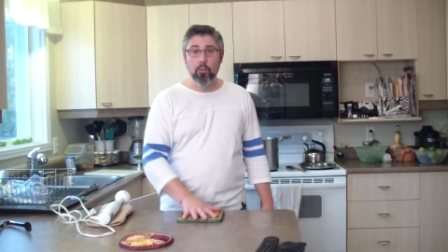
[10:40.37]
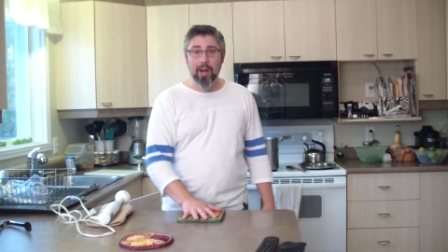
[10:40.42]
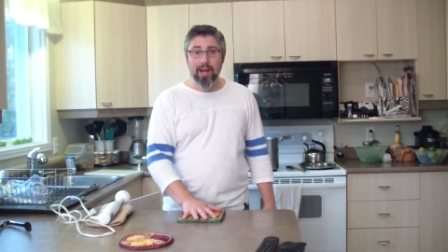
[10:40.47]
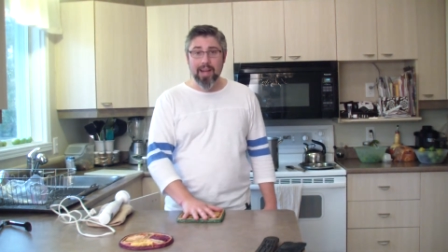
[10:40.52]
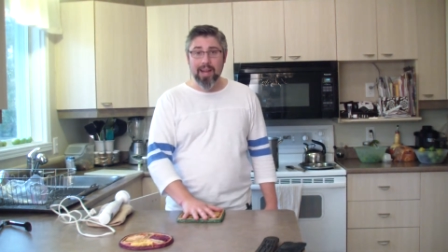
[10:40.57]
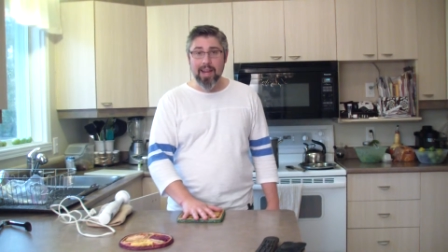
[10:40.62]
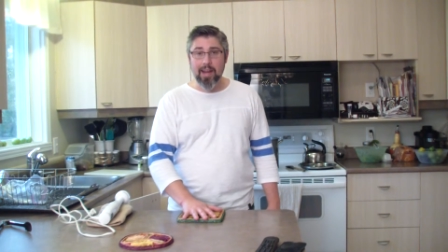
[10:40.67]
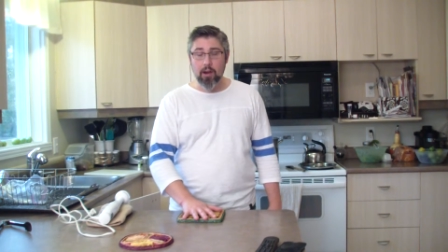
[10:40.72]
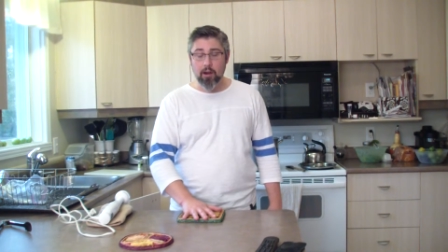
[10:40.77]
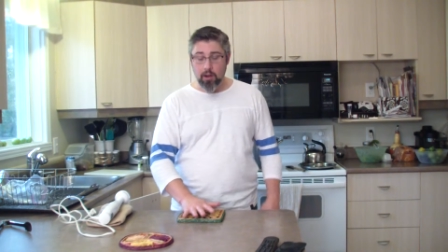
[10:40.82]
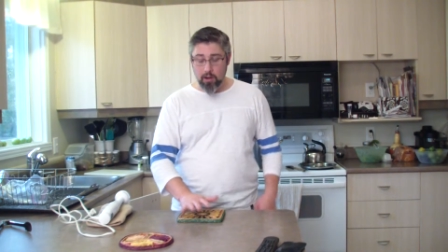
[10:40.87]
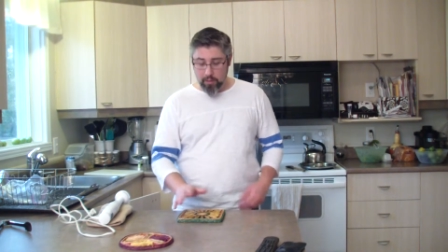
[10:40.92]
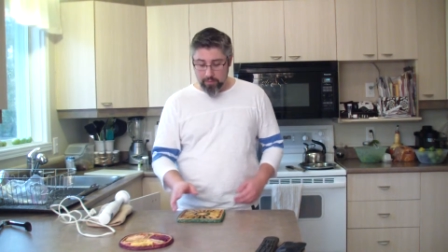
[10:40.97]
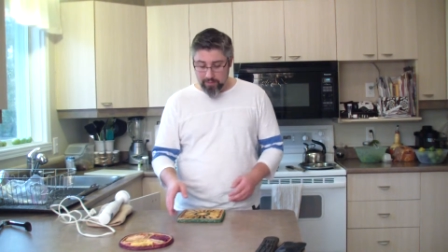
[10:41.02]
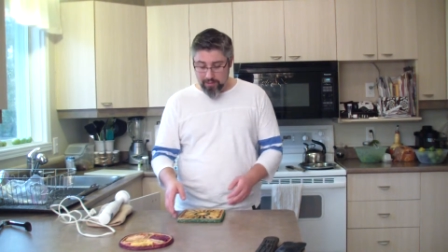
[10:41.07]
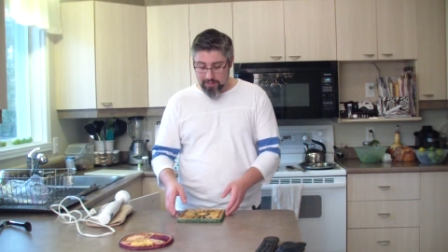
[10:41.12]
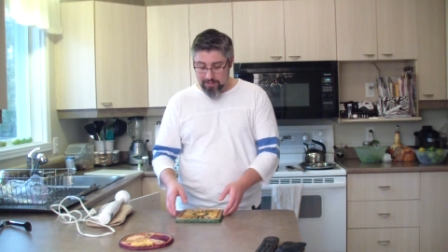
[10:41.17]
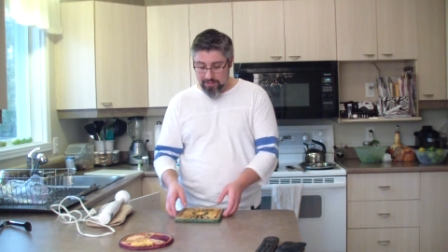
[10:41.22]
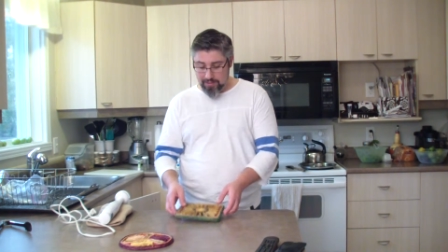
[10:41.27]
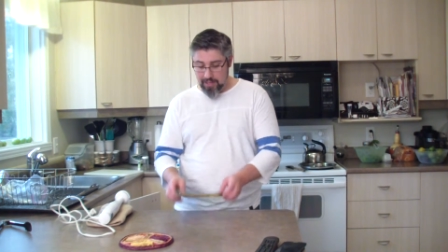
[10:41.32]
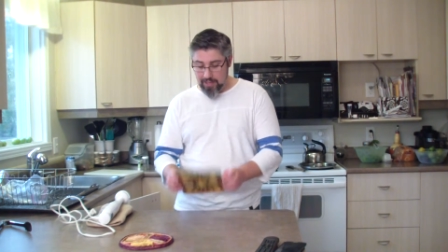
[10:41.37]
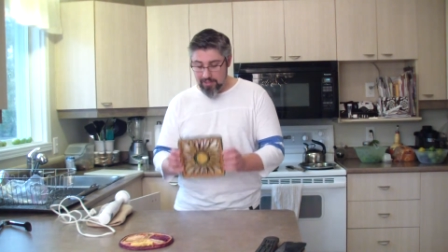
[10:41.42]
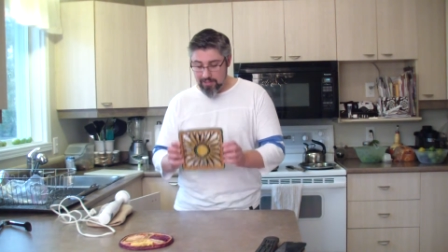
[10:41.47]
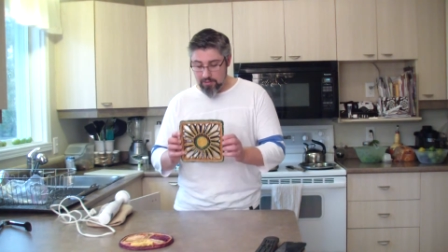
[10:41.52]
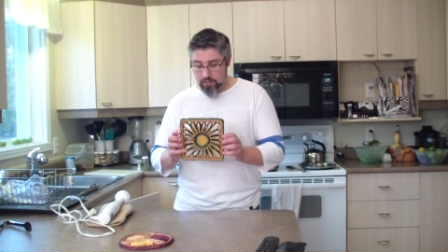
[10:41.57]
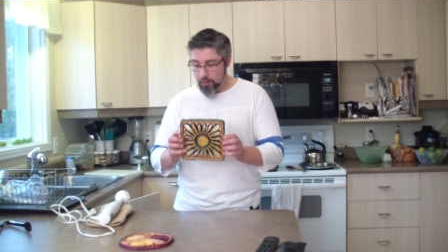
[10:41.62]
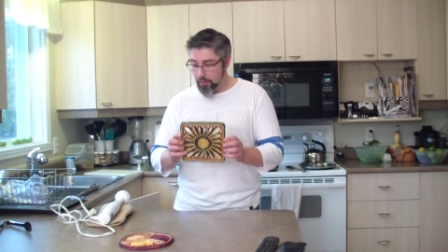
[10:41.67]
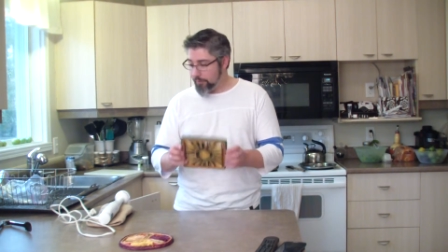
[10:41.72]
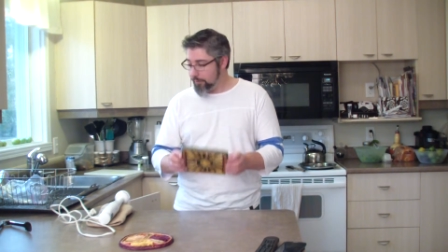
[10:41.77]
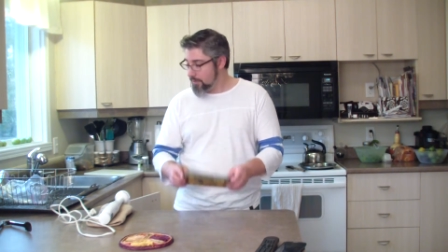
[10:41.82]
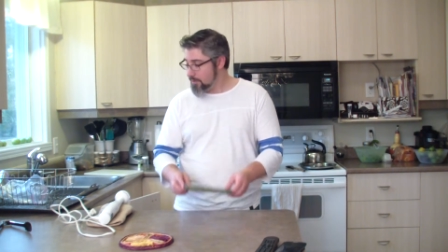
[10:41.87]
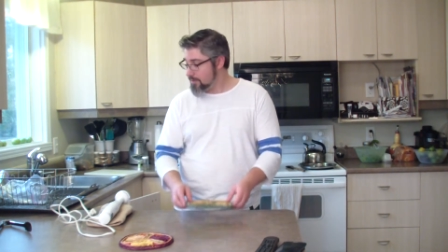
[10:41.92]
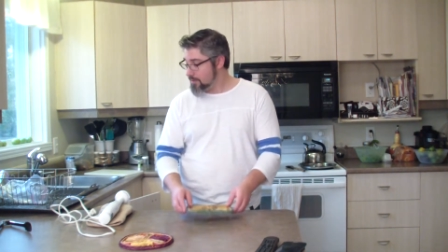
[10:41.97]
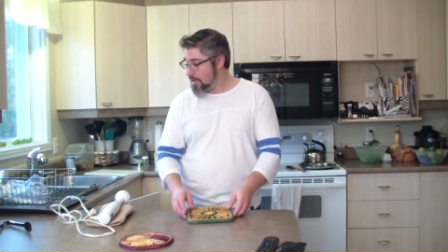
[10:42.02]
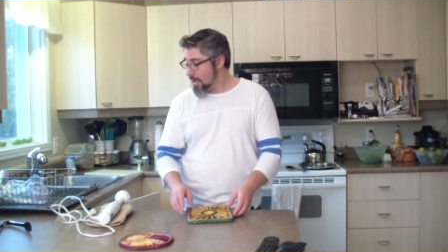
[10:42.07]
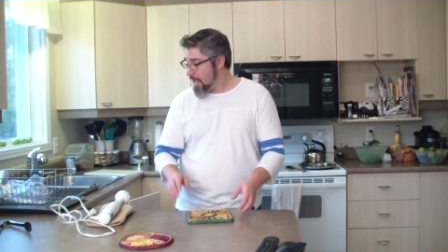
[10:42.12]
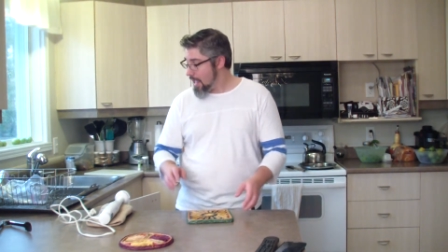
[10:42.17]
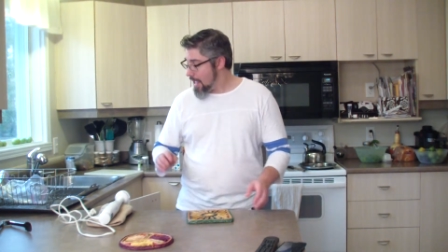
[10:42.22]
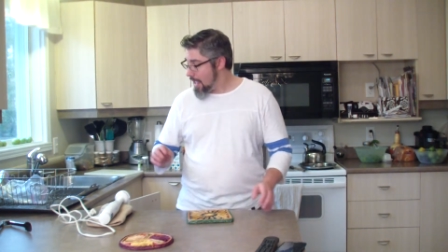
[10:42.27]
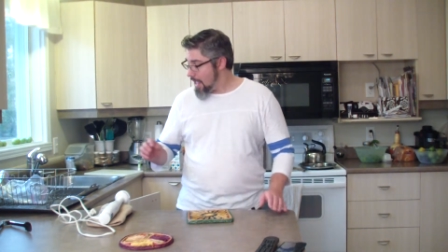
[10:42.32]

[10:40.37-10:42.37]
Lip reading: right here on this nice surface,